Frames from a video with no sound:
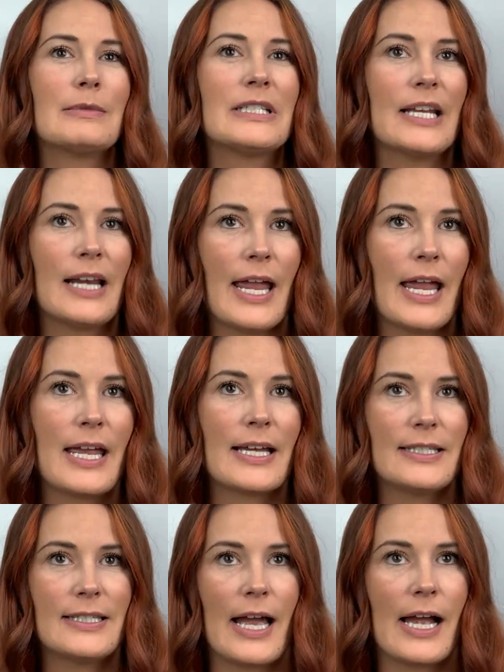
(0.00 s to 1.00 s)
Today
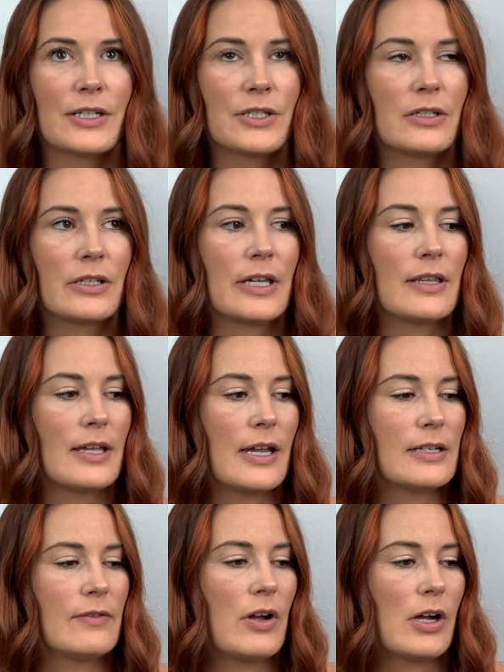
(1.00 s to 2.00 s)
is actually the
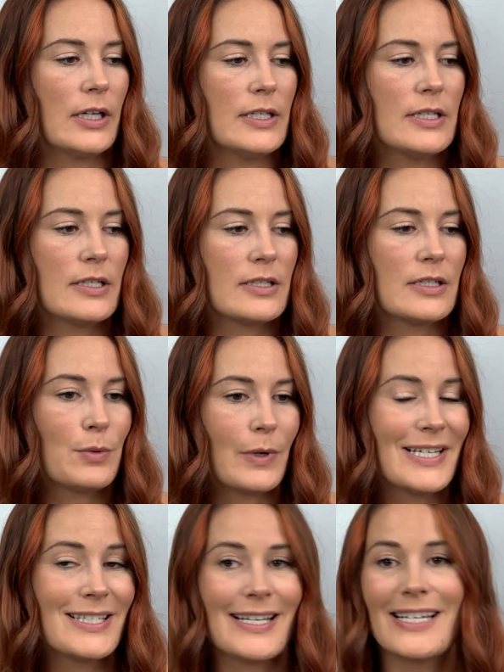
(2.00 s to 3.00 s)
end of August. It's the
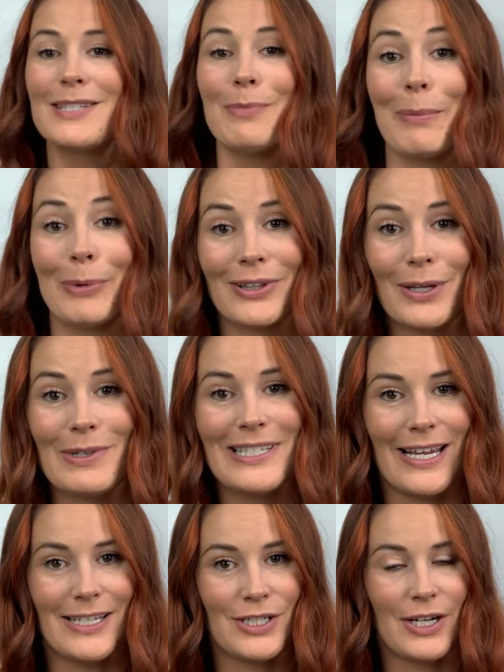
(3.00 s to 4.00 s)
26th. My birthday
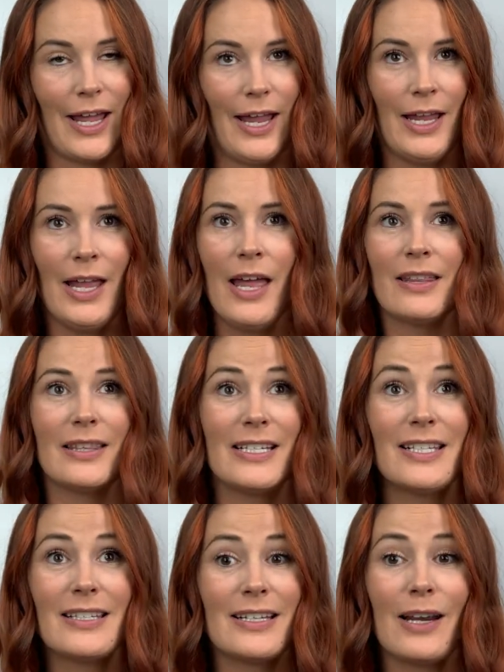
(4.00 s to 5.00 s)
was yesterday.
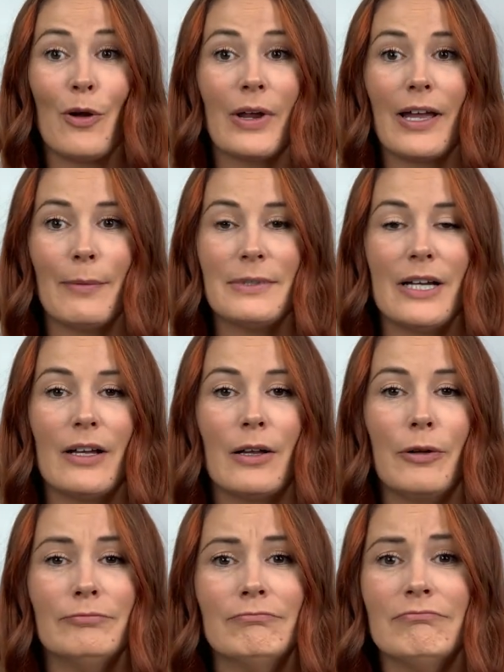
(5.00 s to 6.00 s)
This isn't going up
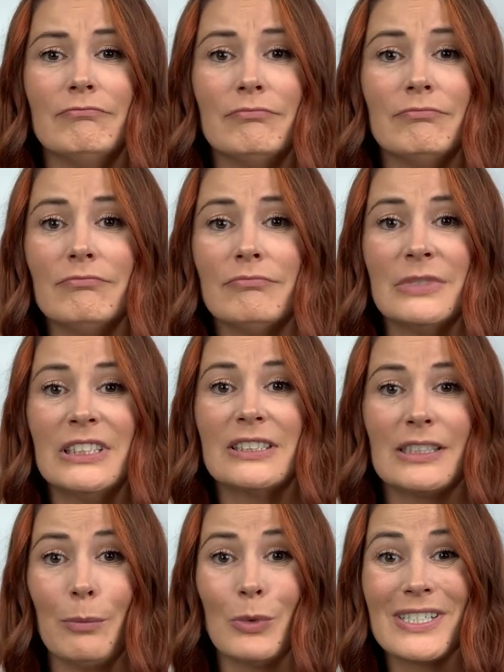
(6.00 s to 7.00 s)
till
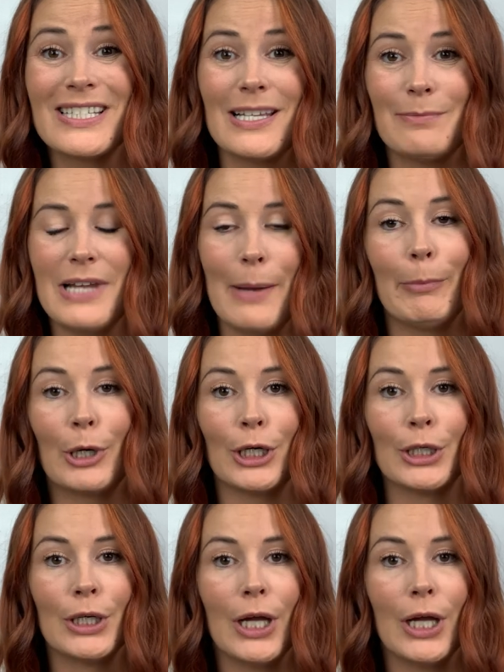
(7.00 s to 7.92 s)
somewhere in September.